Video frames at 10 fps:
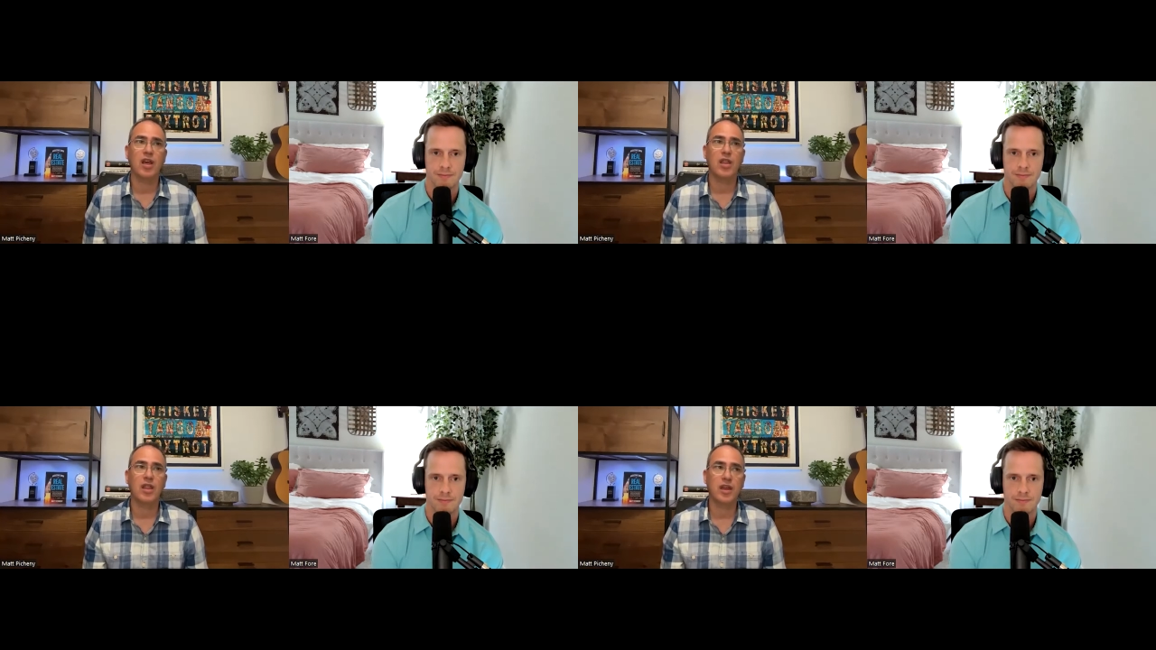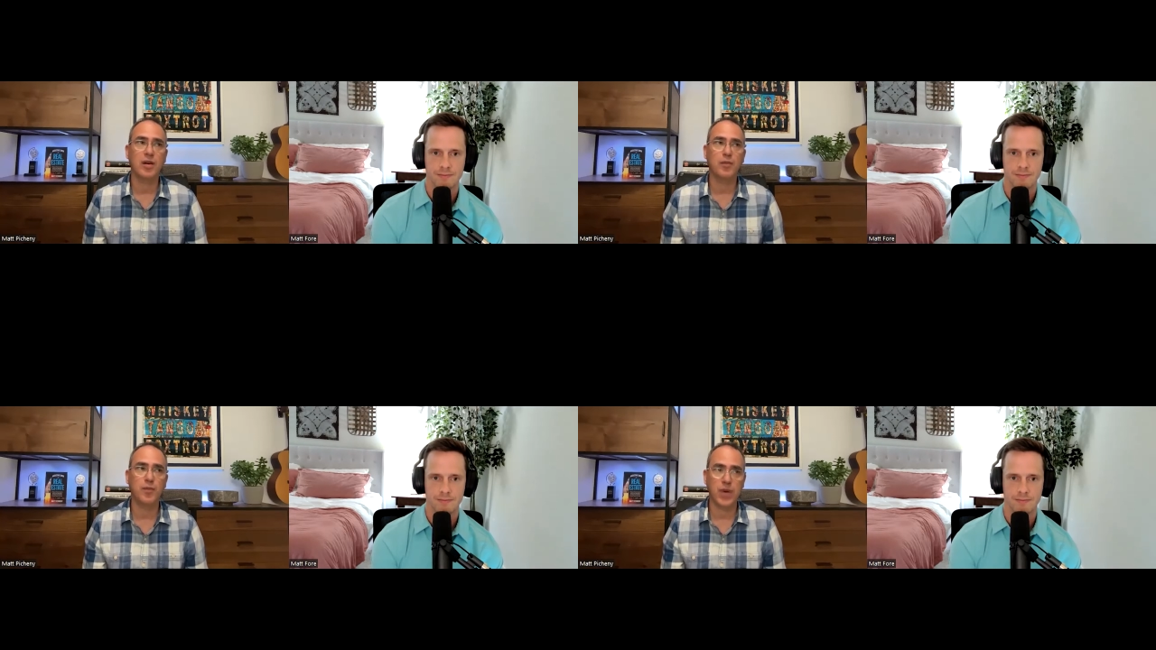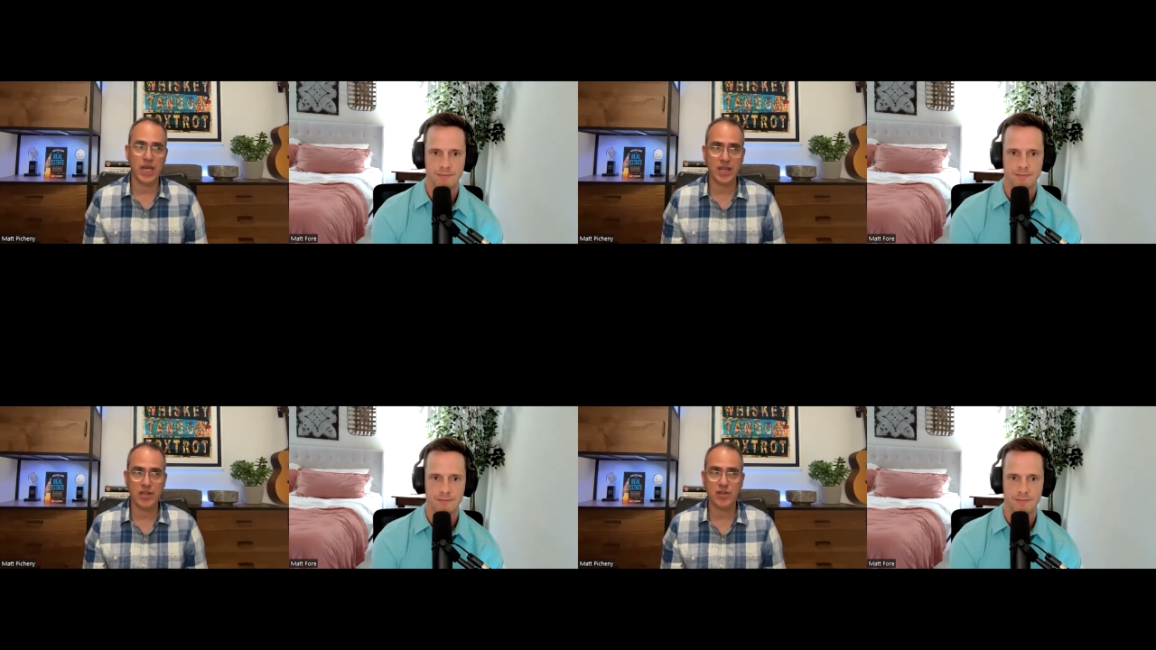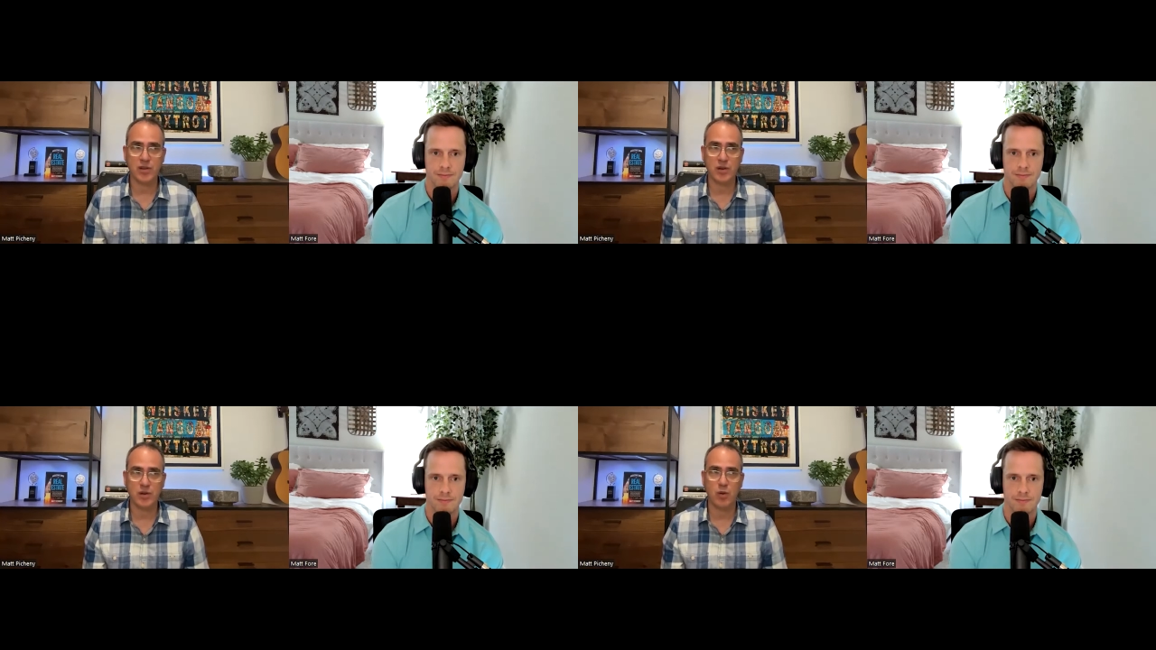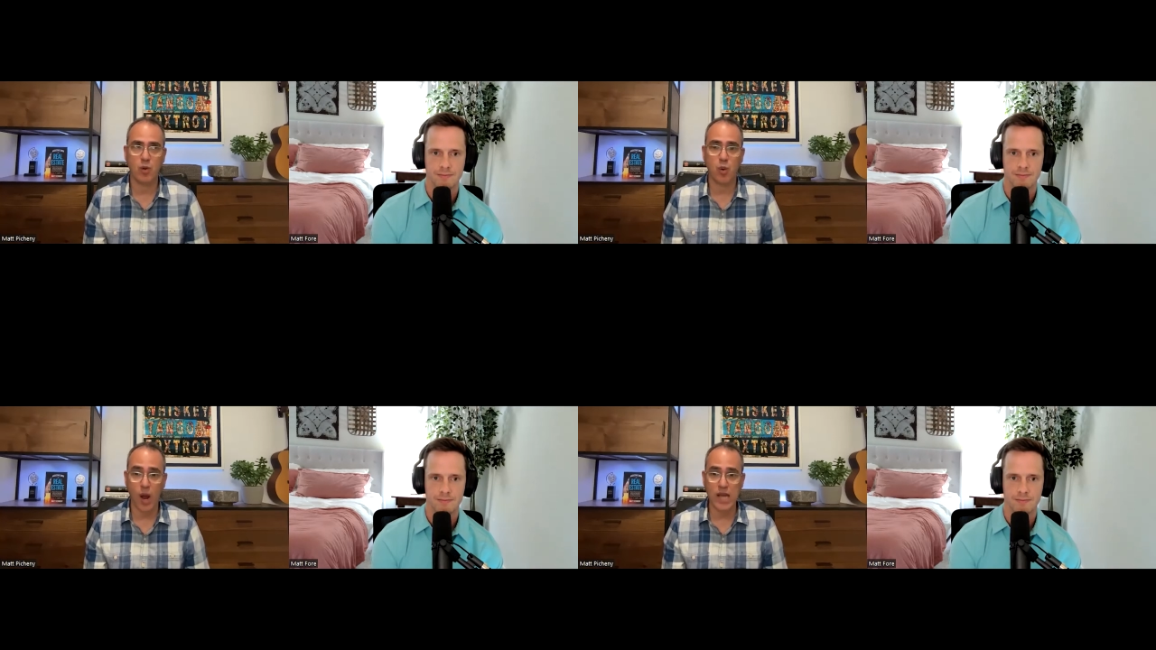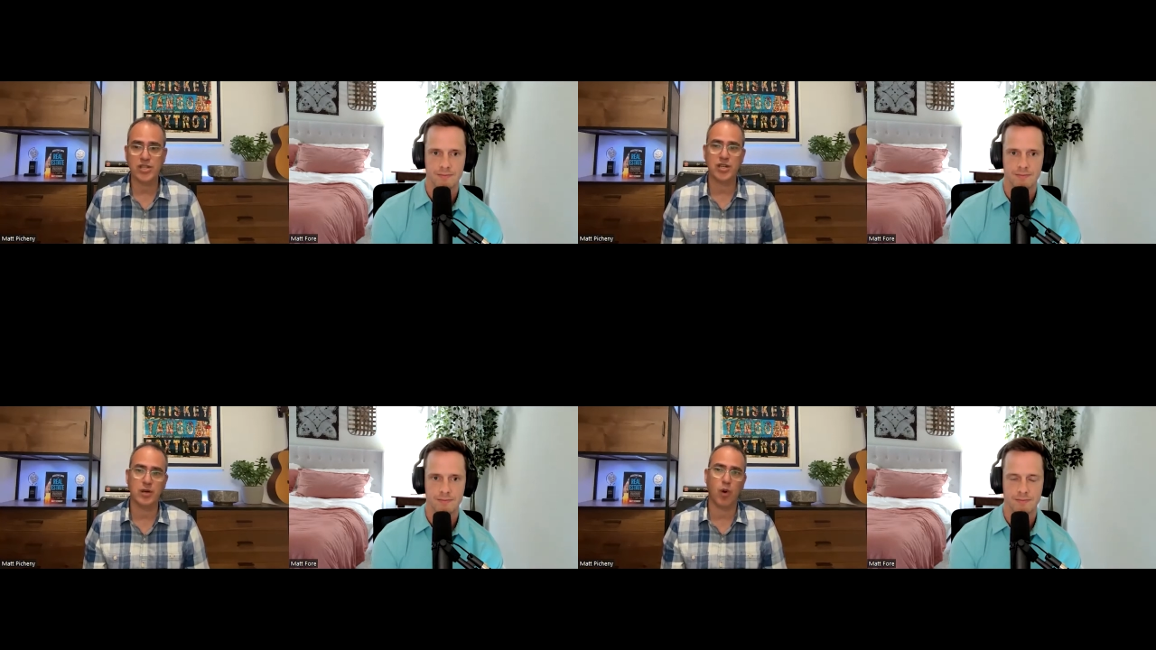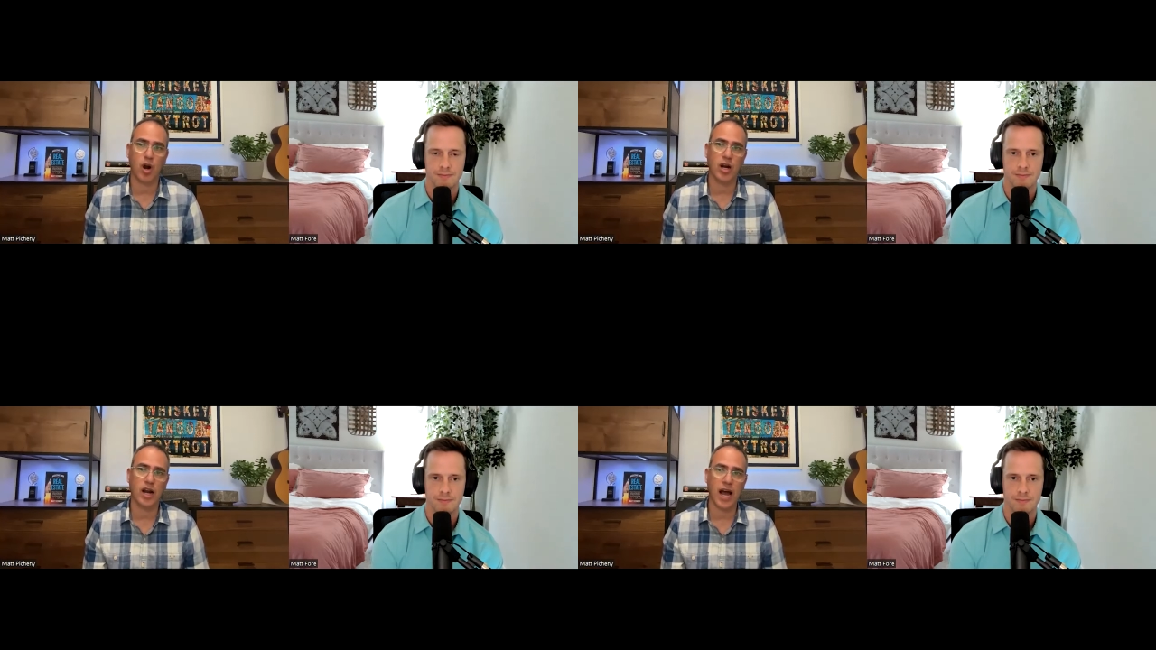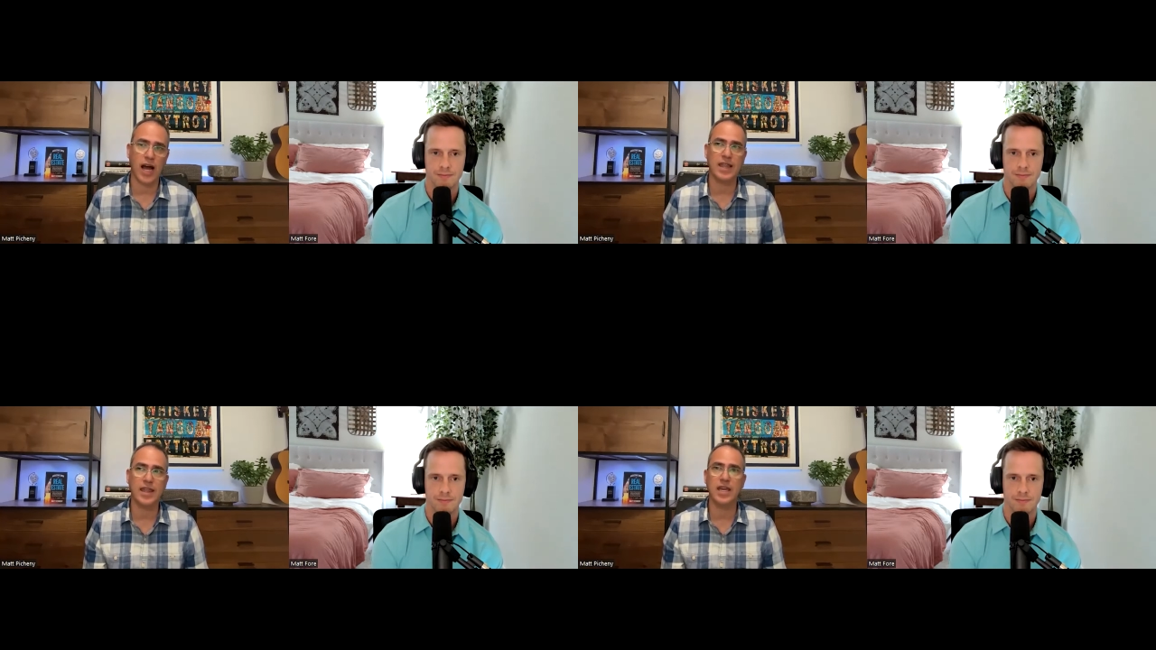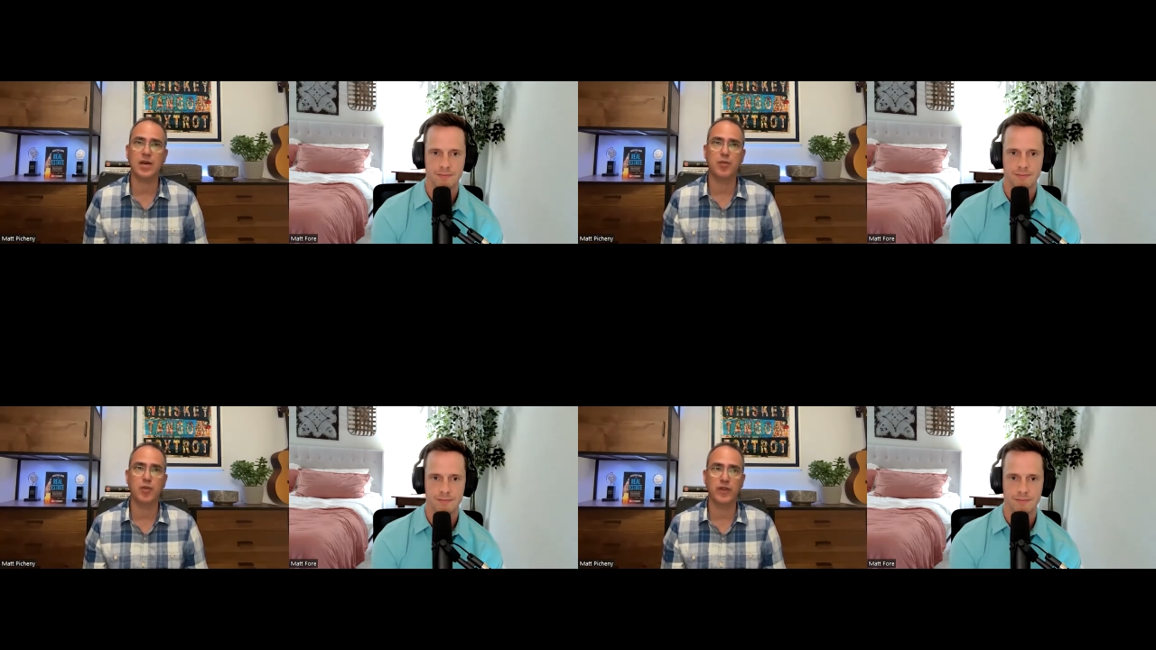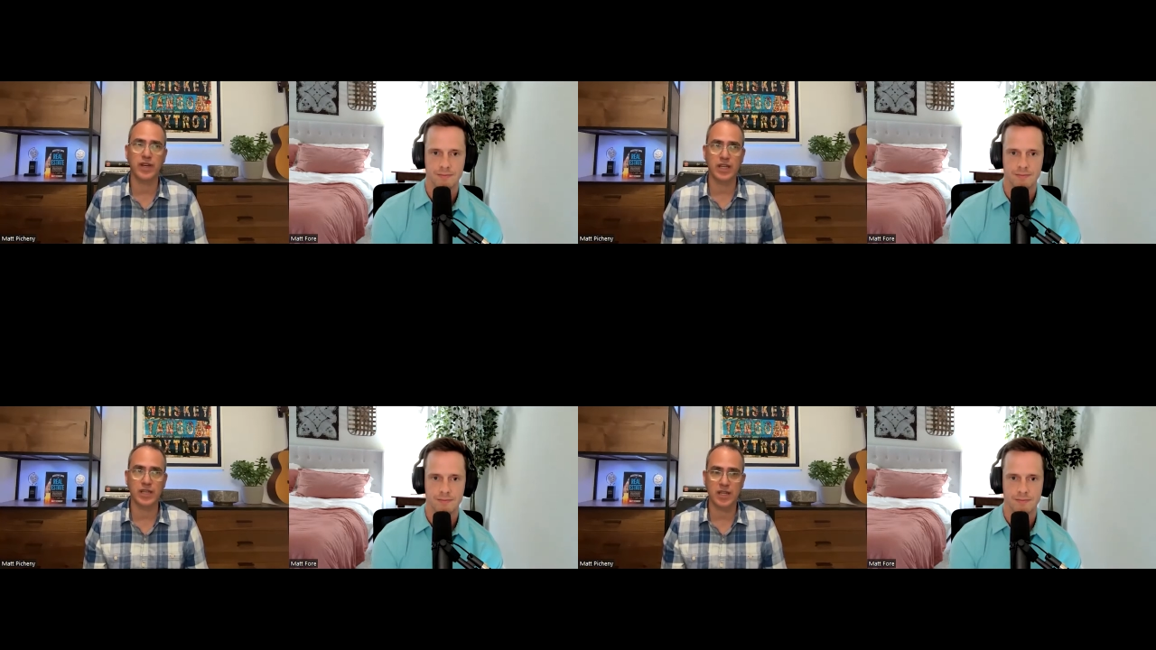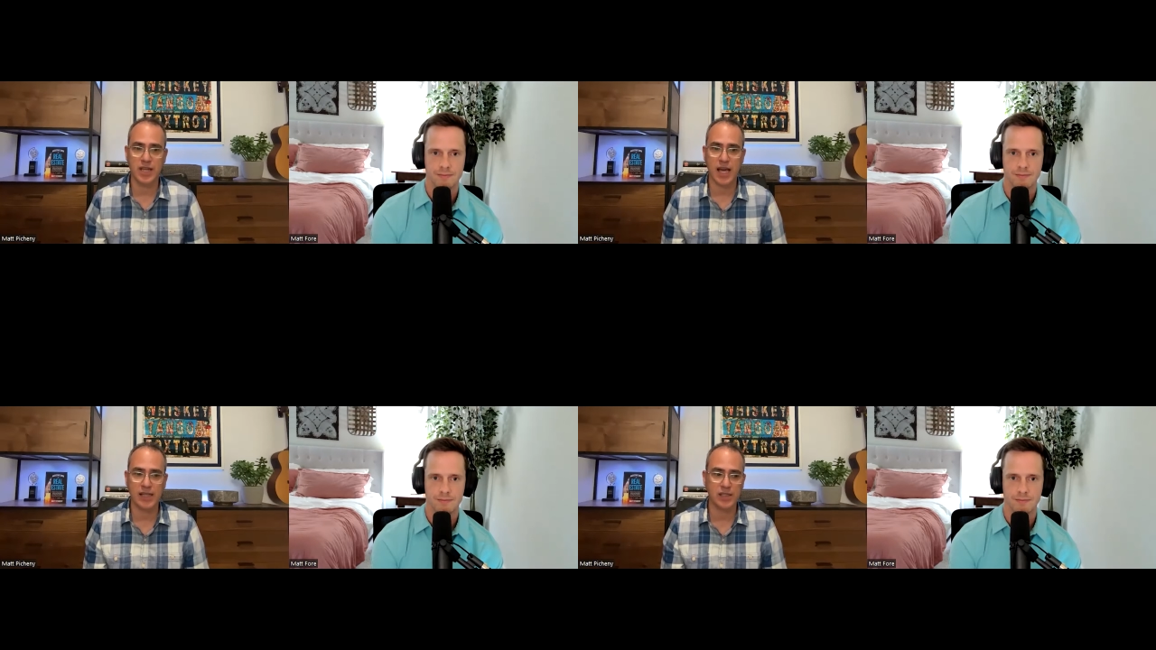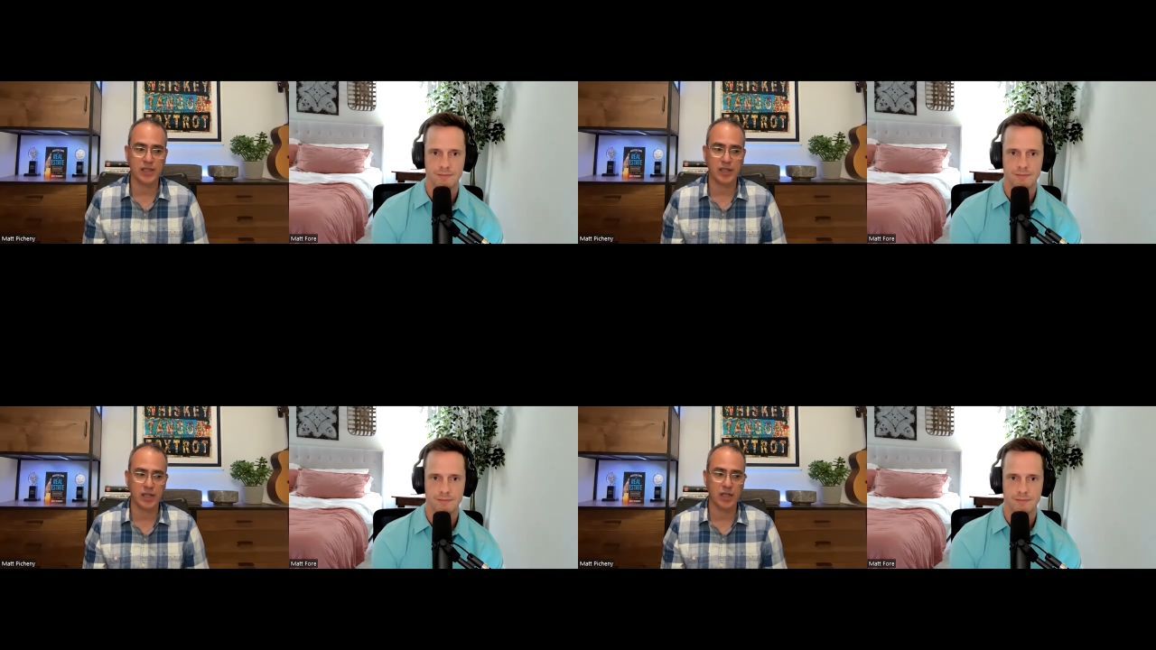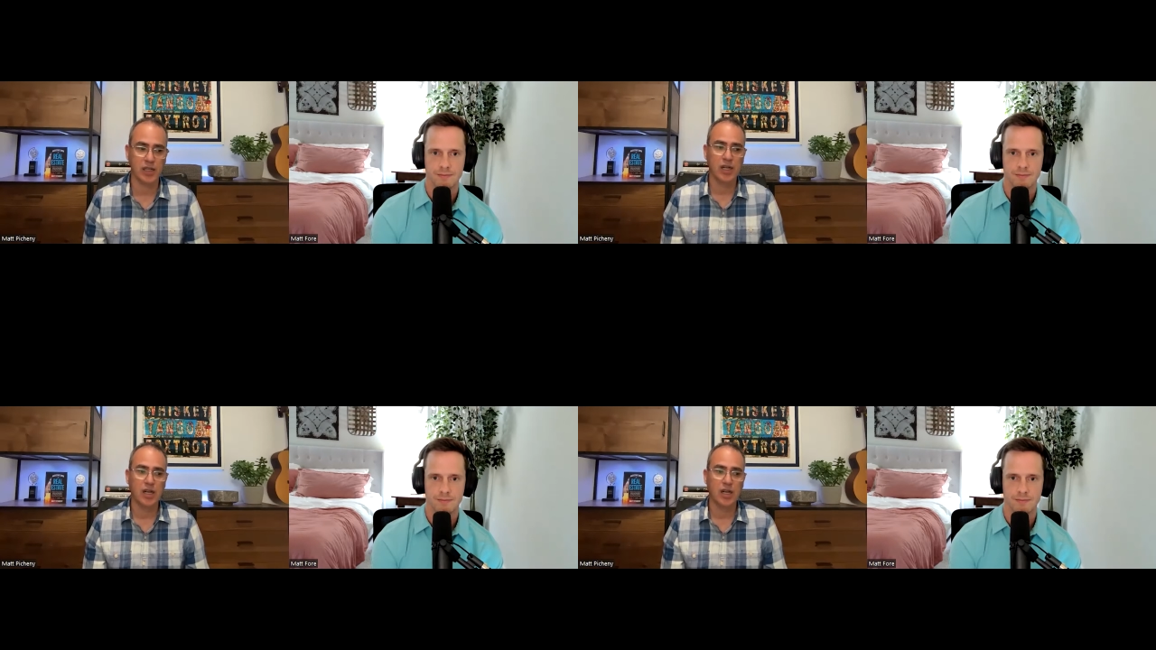Speaker 1: The biggest question mark, I think, moving into next year,